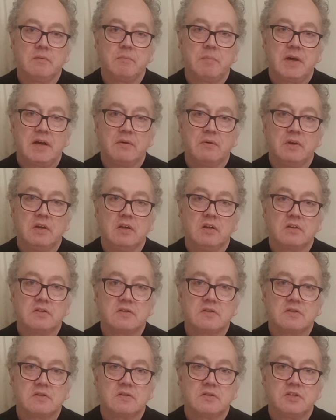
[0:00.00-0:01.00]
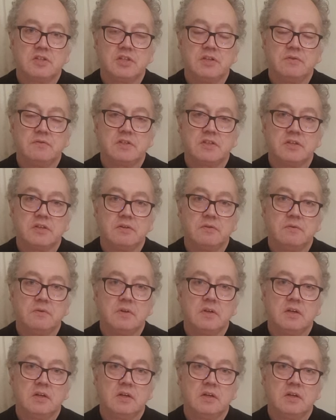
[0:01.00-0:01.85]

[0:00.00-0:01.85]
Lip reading: power loss due to